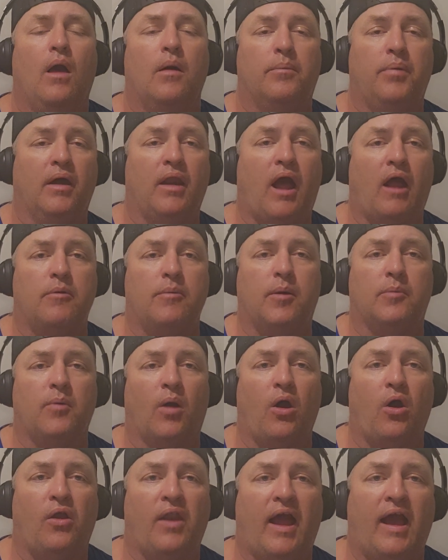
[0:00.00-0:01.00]
But I remember my
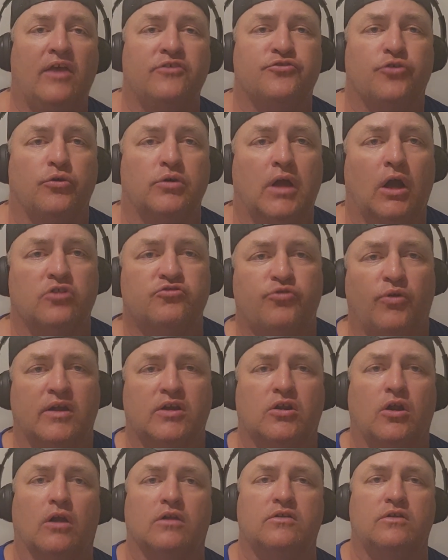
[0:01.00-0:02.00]
old high school coach,
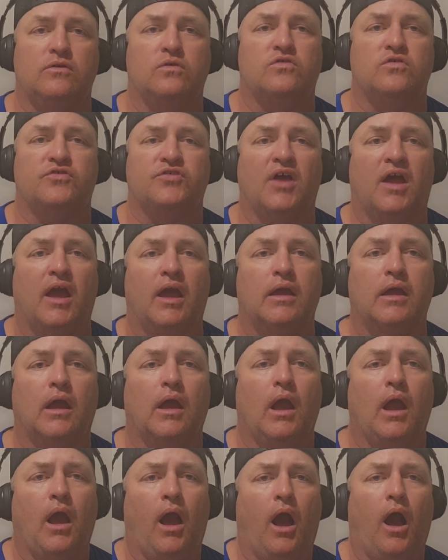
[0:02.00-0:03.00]
Rick Kirkton, used to say,
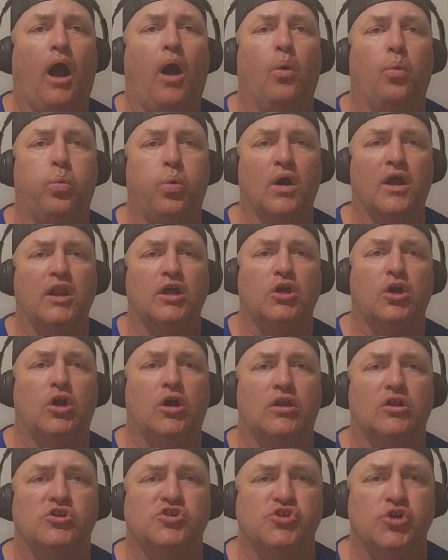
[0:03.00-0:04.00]
woulda,
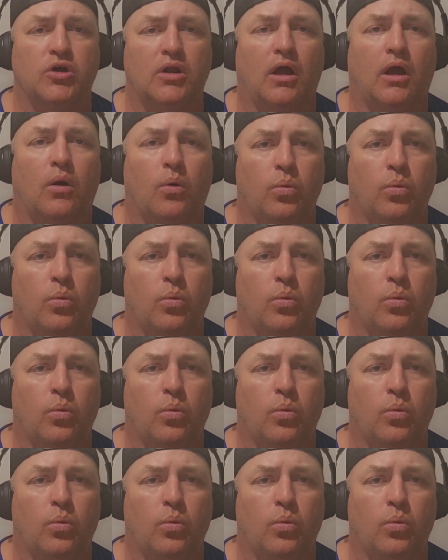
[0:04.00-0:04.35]
coulda, shoulda.